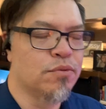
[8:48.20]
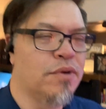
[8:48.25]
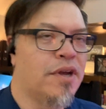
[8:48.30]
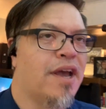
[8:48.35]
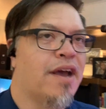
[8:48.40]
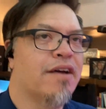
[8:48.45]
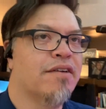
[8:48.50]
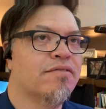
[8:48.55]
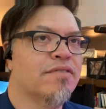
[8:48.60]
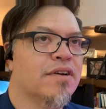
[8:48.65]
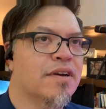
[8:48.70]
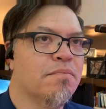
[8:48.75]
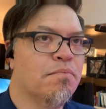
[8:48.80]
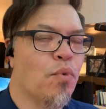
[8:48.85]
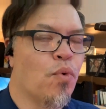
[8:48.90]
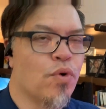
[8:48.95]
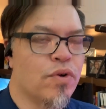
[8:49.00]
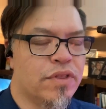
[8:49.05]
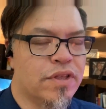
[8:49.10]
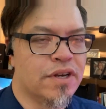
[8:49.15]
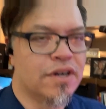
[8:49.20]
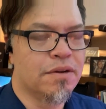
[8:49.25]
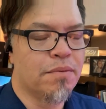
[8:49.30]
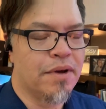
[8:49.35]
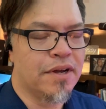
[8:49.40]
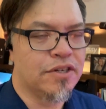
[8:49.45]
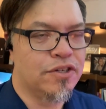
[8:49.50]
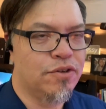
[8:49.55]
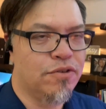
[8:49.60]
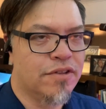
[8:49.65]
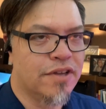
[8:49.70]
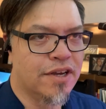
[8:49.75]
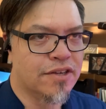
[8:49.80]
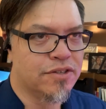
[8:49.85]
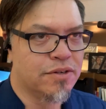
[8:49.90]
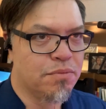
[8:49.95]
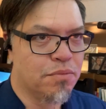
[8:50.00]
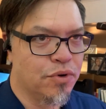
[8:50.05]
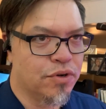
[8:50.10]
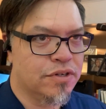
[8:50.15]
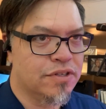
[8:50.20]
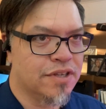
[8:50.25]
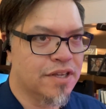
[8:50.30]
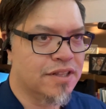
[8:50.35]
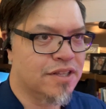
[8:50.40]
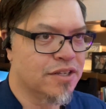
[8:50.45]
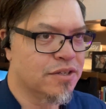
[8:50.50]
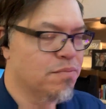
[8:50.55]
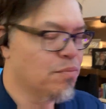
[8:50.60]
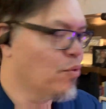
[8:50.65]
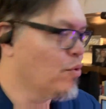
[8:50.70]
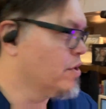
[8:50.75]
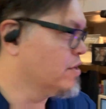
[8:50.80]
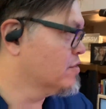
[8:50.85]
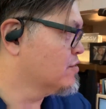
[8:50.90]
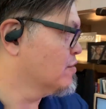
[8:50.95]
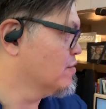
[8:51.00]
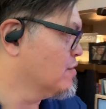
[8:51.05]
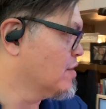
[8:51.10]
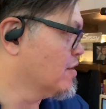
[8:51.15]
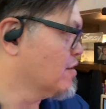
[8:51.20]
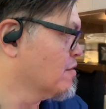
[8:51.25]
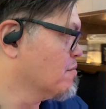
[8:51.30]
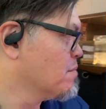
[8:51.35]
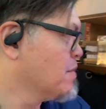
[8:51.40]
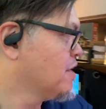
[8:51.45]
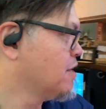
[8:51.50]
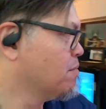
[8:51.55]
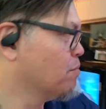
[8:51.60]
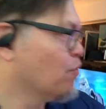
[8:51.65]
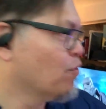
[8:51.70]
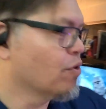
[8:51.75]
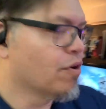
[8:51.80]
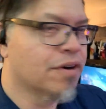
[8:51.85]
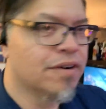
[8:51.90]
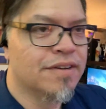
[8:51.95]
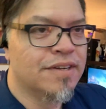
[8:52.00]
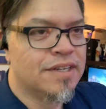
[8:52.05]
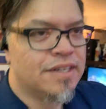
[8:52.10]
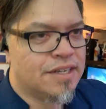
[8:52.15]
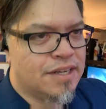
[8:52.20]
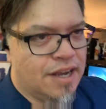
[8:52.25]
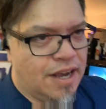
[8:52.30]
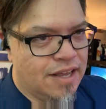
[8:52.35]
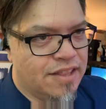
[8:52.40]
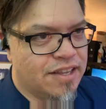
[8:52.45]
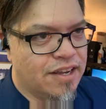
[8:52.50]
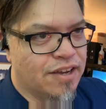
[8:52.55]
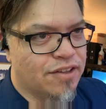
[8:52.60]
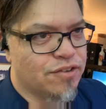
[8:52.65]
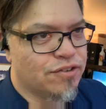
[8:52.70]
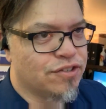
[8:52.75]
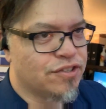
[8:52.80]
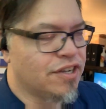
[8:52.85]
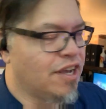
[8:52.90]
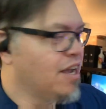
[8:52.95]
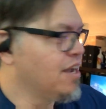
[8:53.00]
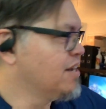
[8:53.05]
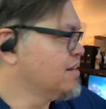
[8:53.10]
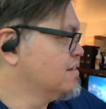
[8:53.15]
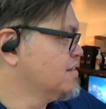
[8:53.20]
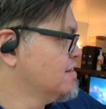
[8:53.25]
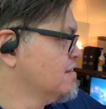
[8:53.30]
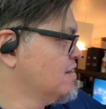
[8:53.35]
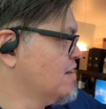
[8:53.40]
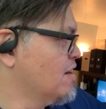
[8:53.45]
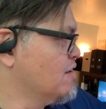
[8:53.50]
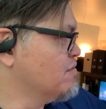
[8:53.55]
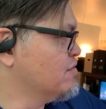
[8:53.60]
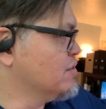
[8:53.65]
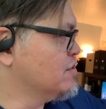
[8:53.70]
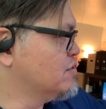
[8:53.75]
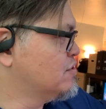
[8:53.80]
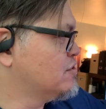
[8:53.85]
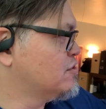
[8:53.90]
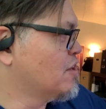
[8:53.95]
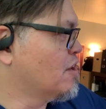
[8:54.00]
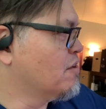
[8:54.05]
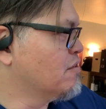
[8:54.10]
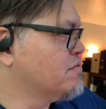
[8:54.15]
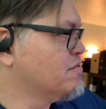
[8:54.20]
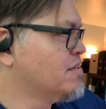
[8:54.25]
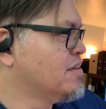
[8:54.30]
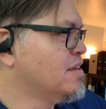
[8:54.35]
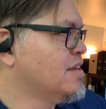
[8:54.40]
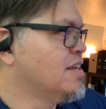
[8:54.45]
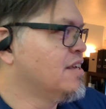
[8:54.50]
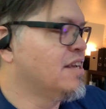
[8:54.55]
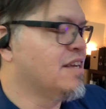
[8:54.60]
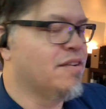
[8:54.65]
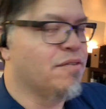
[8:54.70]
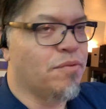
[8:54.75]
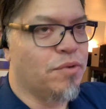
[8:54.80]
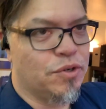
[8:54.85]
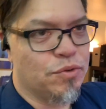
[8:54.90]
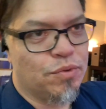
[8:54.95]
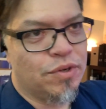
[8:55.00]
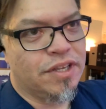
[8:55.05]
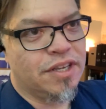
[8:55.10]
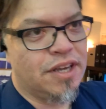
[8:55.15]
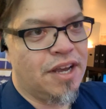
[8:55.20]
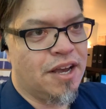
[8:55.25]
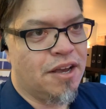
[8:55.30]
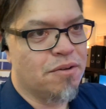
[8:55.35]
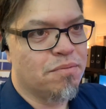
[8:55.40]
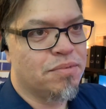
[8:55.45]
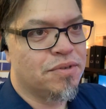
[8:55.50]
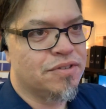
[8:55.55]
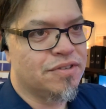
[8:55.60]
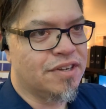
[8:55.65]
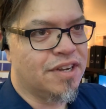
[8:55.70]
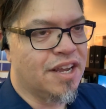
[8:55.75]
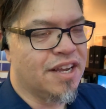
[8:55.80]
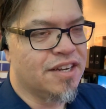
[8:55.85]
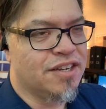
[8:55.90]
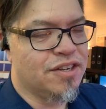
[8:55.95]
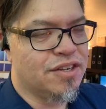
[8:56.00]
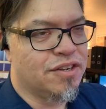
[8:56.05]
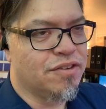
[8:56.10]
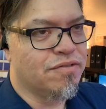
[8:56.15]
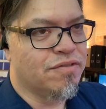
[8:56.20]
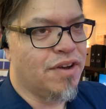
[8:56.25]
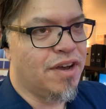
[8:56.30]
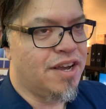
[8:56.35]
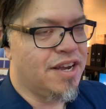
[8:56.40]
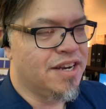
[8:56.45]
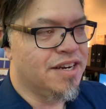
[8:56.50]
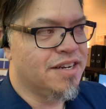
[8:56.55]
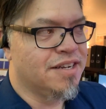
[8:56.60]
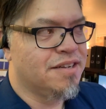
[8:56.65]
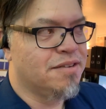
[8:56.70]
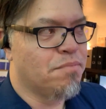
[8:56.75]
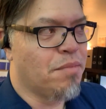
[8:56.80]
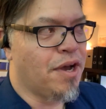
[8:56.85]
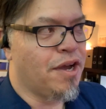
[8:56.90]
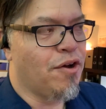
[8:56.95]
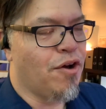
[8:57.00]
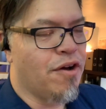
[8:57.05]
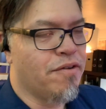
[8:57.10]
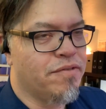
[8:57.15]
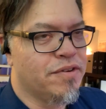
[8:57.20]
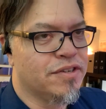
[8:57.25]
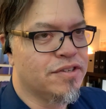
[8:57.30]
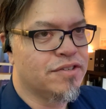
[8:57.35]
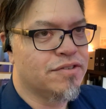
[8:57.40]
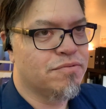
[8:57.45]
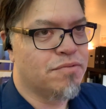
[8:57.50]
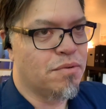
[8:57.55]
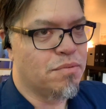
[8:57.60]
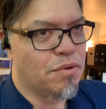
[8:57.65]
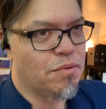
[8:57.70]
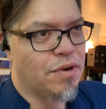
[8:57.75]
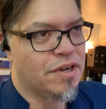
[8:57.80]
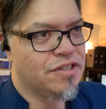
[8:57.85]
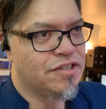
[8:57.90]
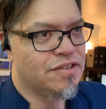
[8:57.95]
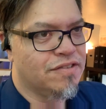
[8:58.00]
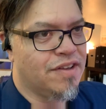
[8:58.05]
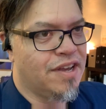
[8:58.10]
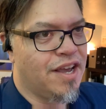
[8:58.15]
we have more than about 2,000 books at this point, so there are many more on the other side of this shelf, which really helps, again, to divide my office from the rest of the